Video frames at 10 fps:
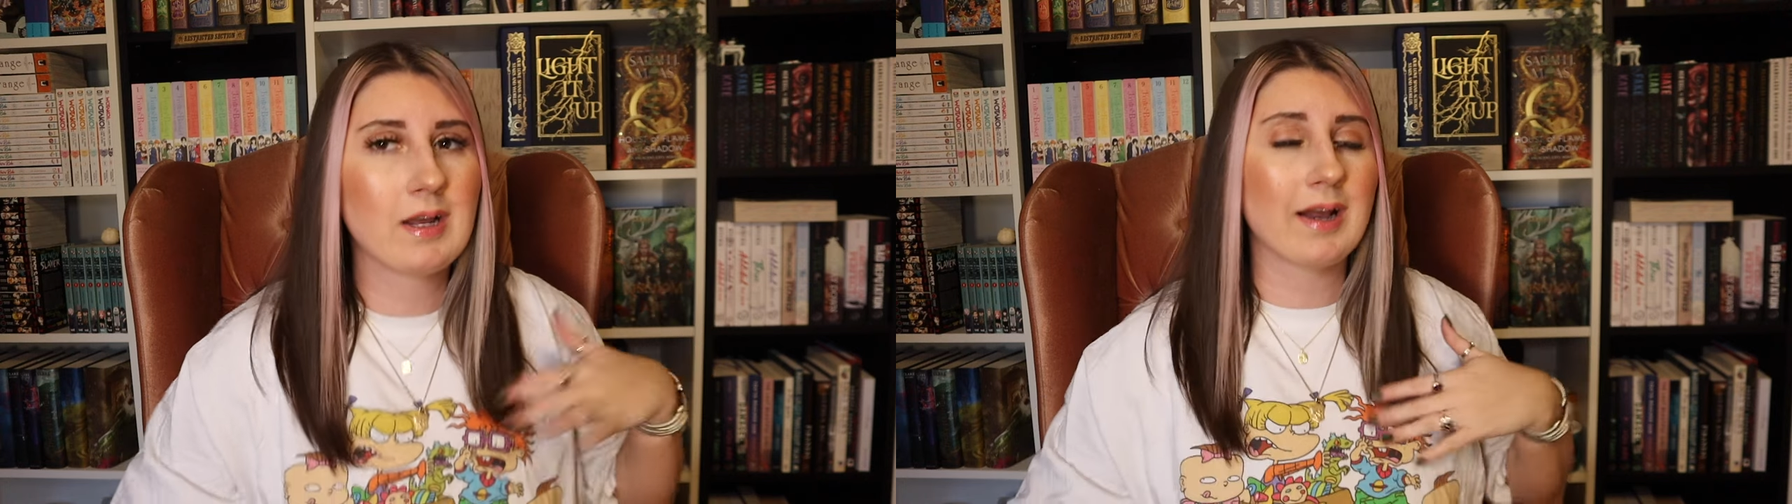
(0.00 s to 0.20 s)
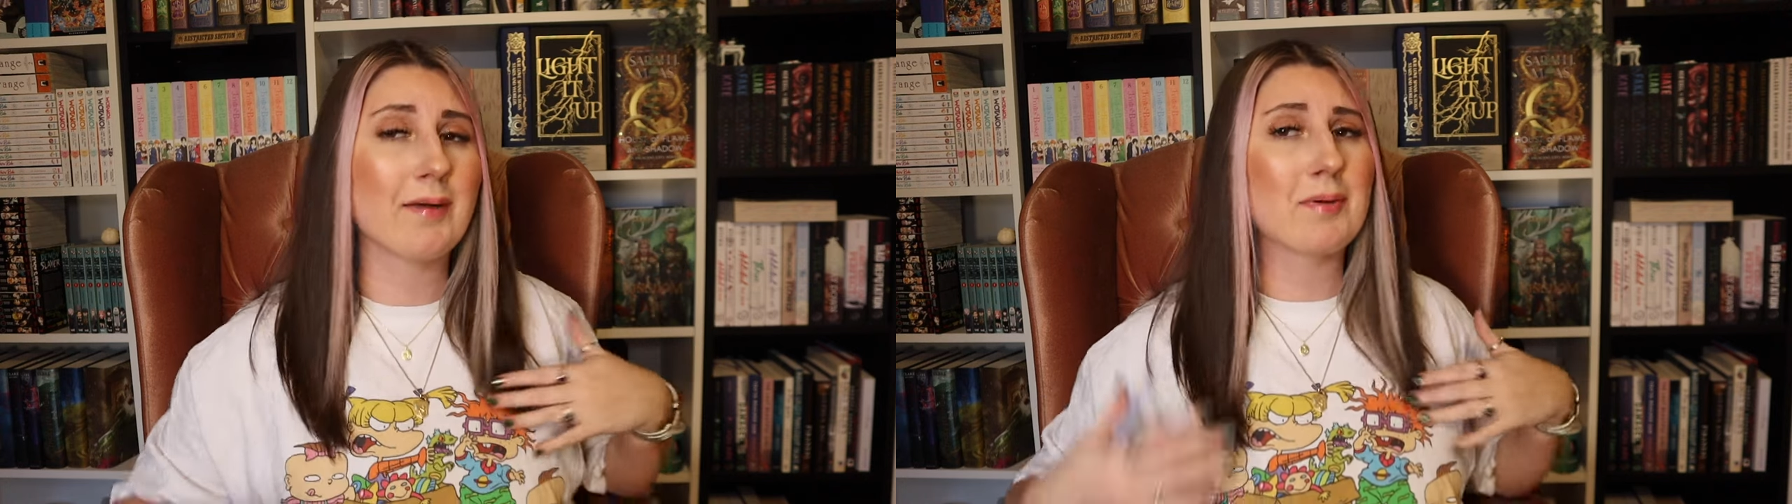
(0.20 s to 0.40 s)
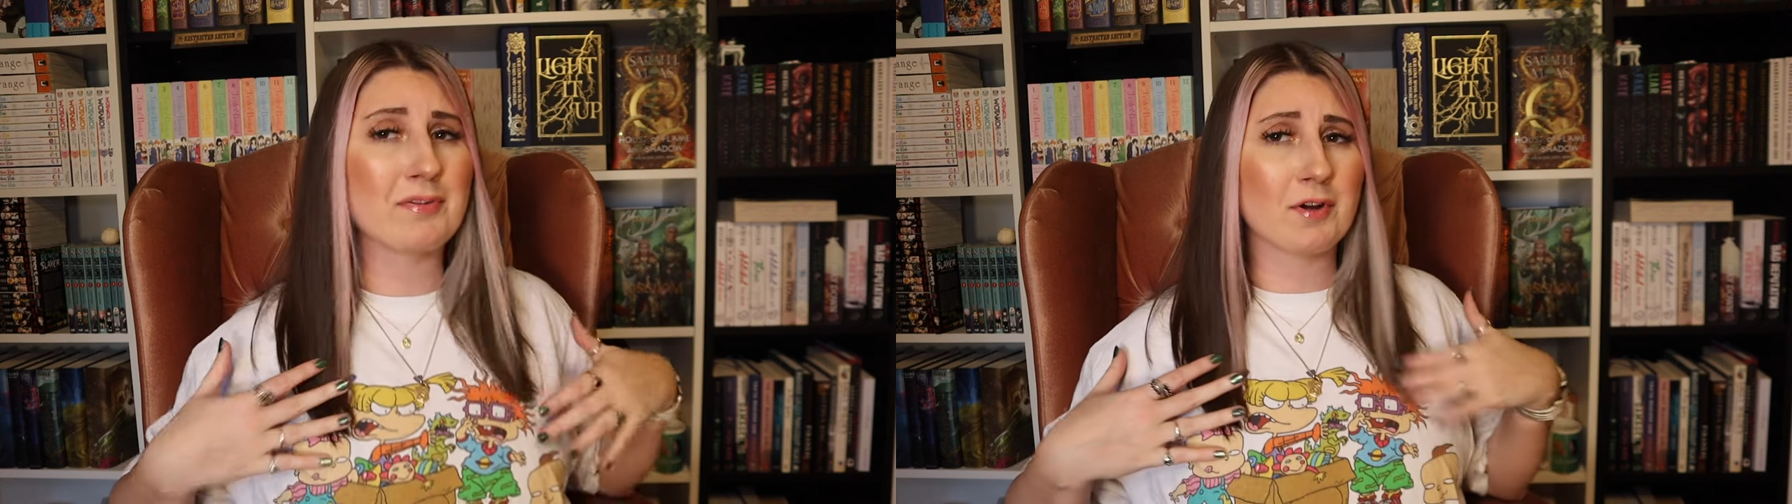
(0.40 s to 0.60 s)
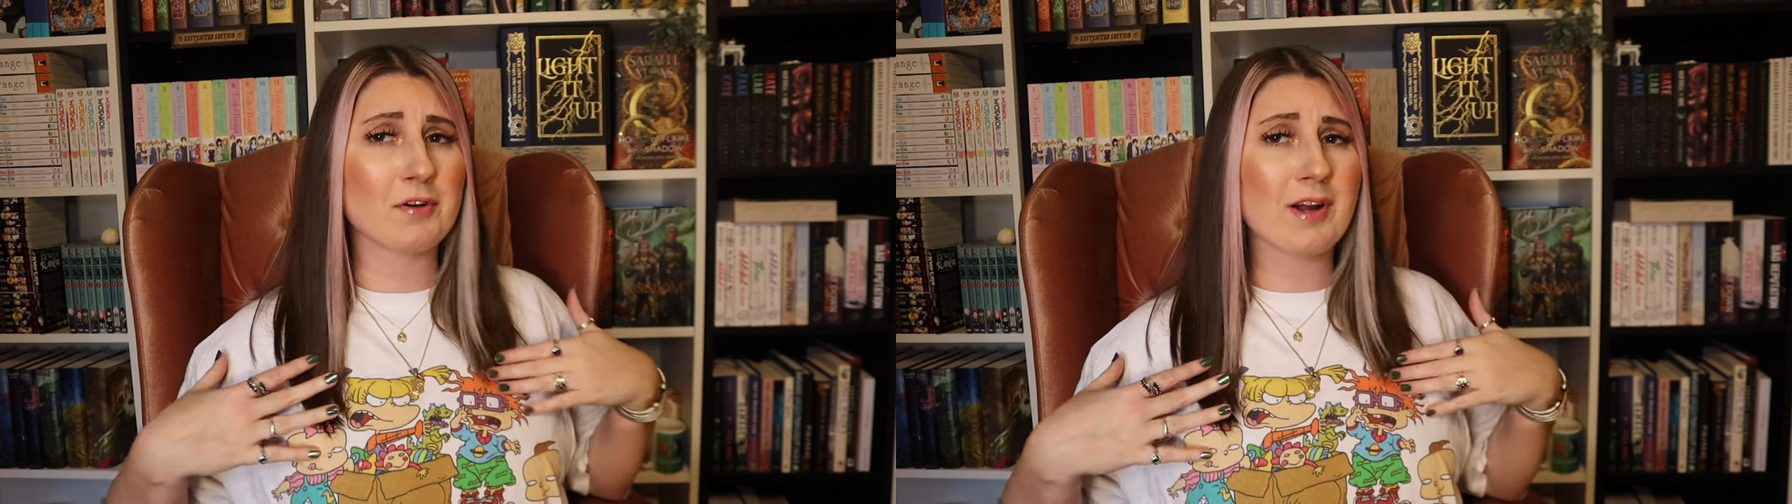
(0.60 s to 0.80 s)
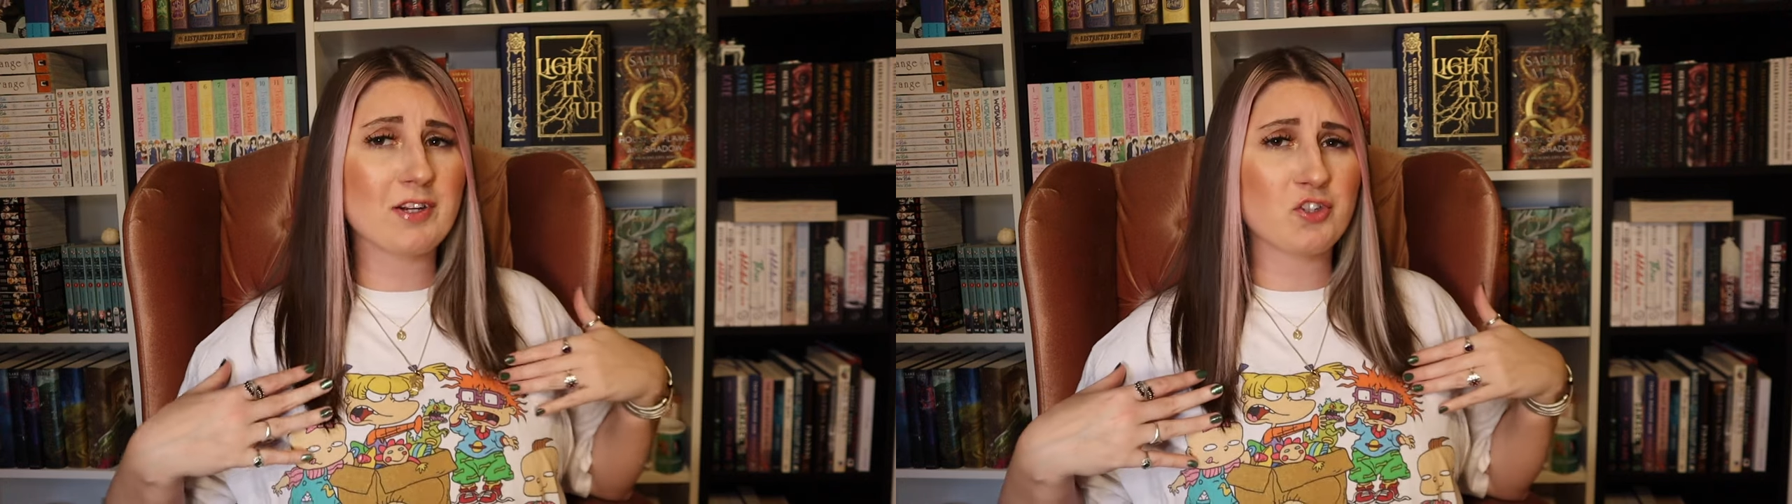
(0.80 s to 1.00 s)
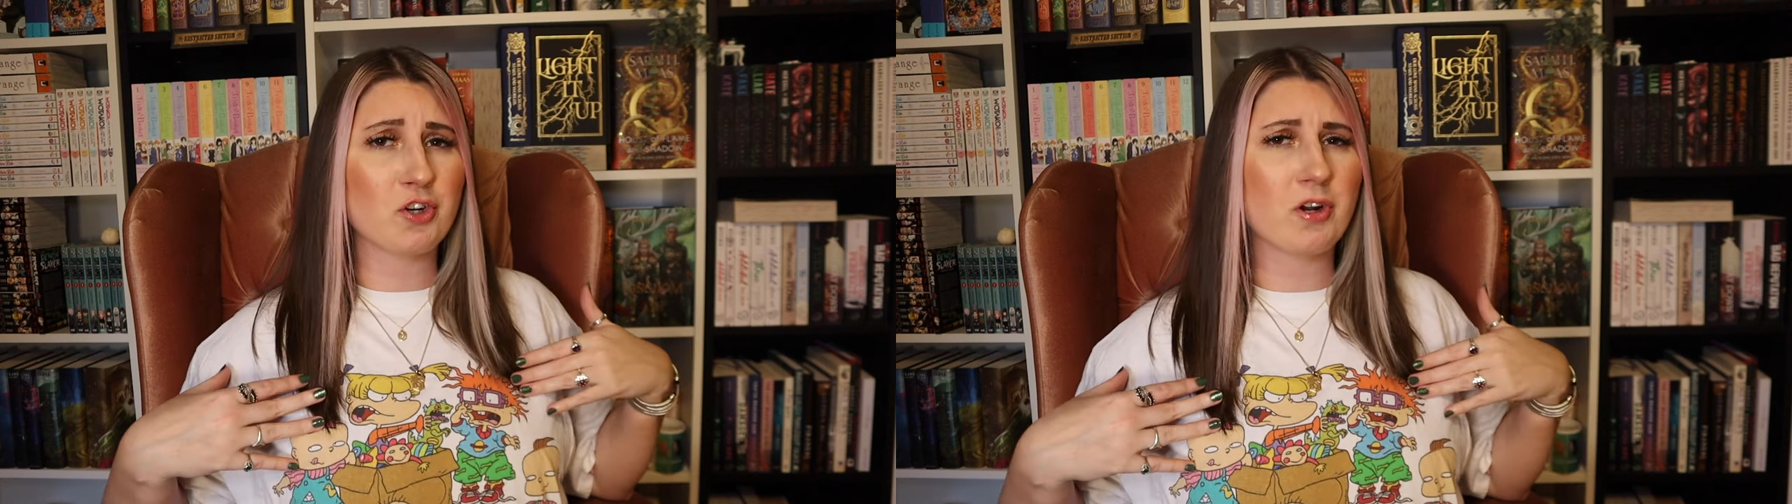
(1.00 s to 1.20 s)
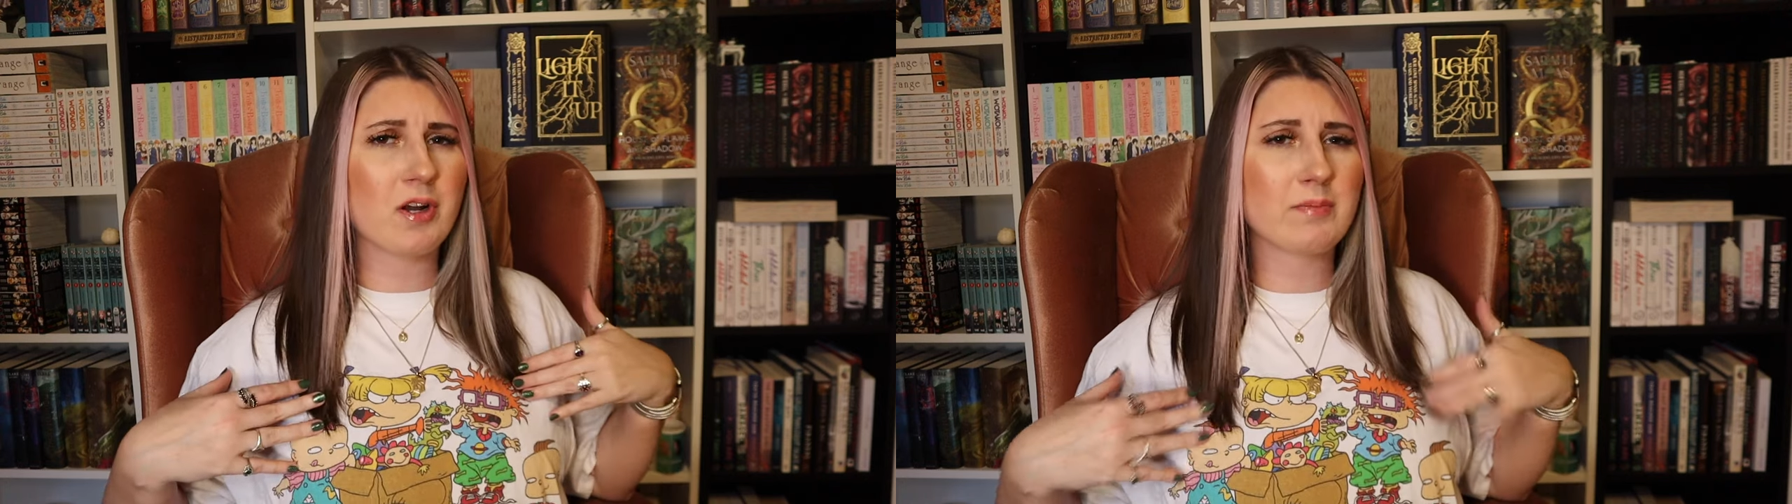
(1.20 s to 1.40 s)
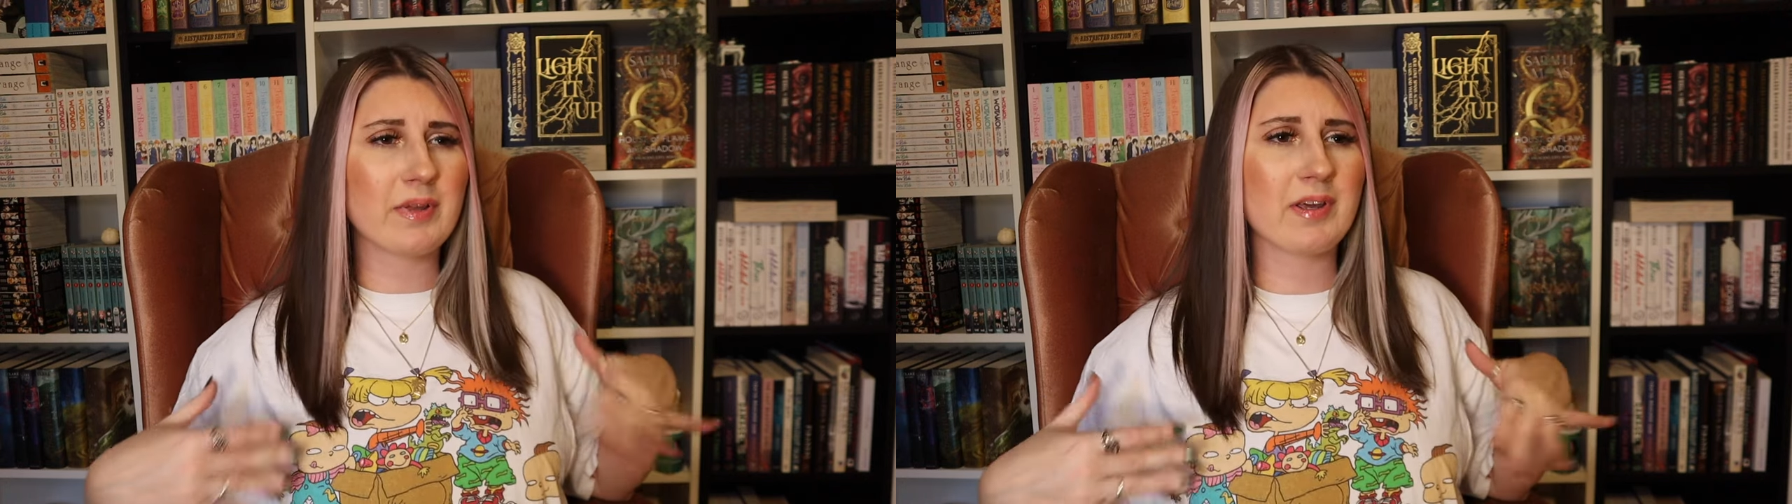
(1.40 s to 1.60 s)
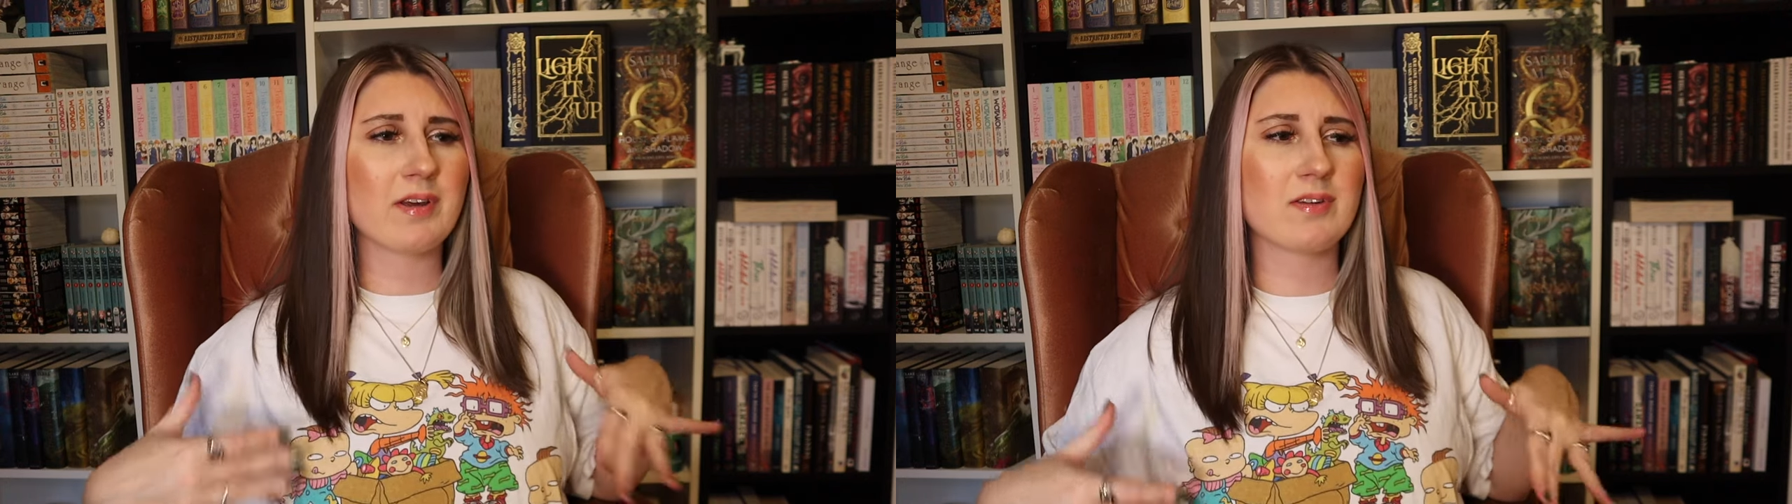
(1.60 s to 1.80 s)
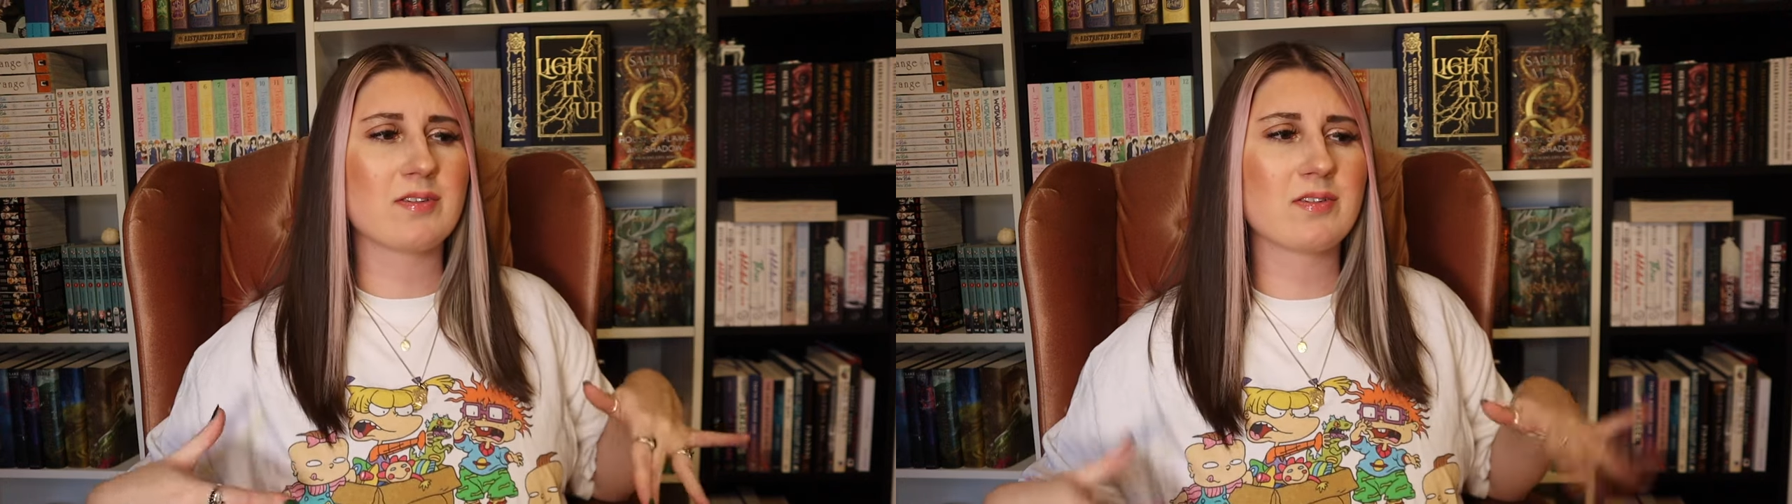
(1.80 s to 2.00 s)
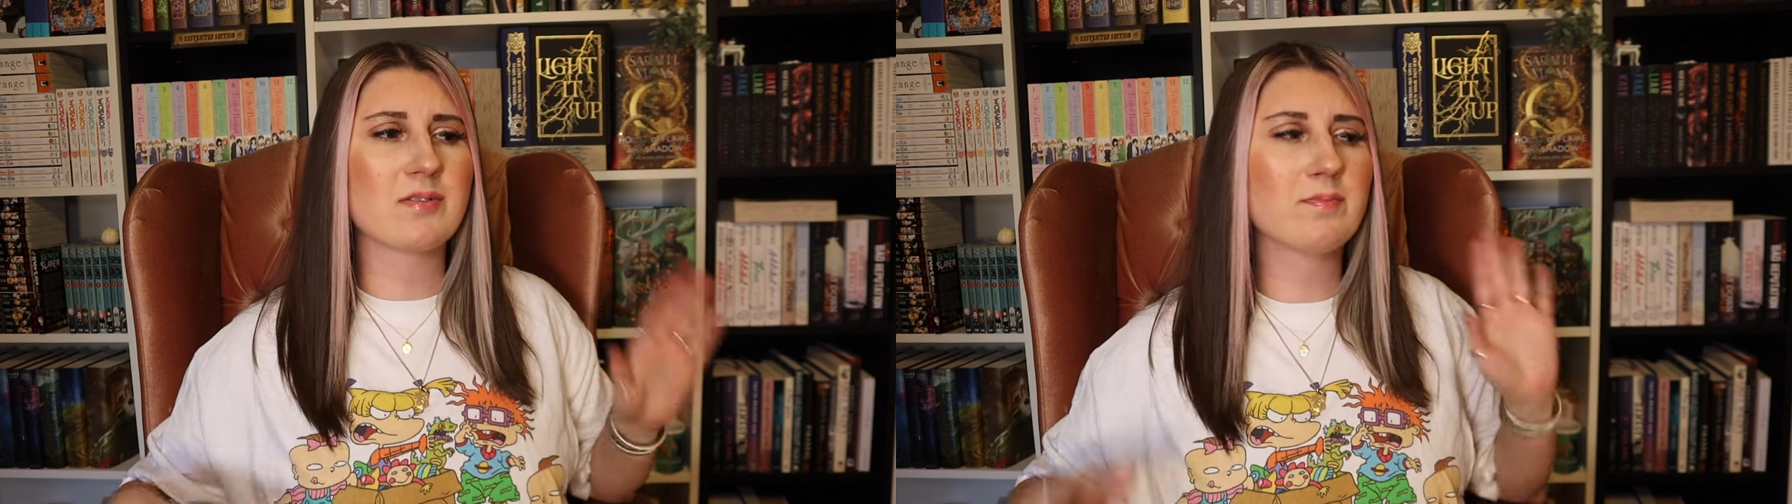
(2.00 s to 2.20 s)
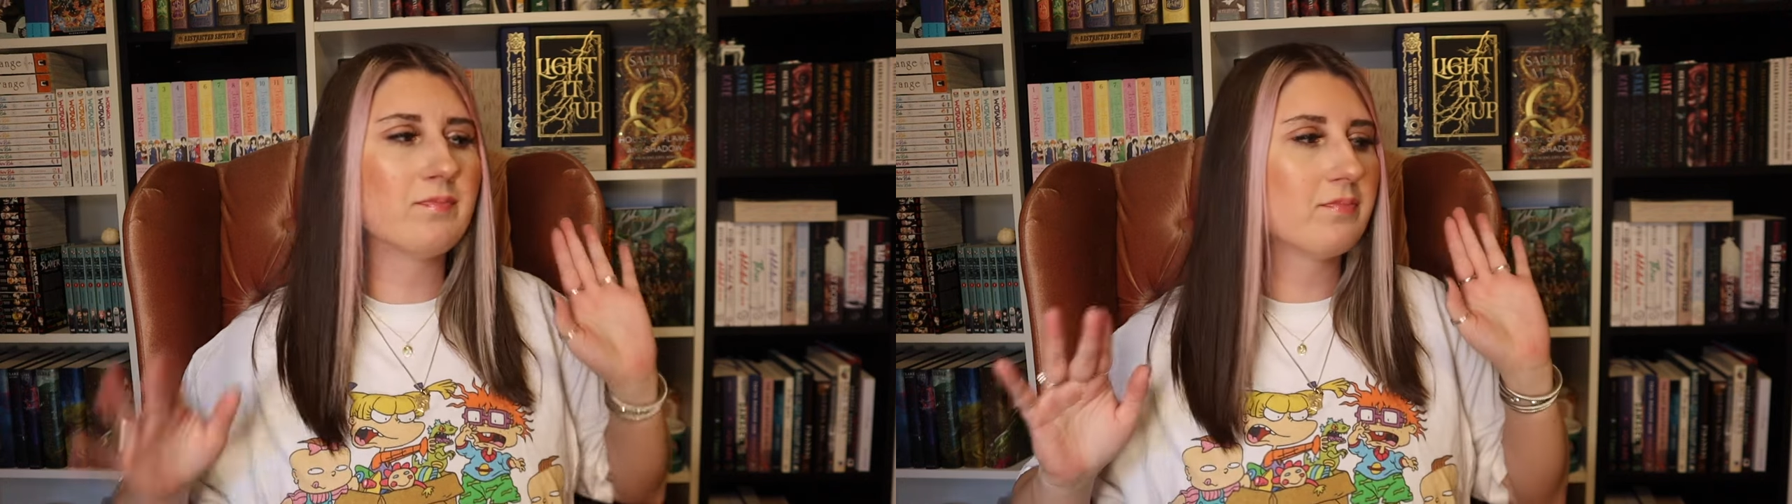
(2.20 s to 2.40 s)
I have my Rugrat shirt on because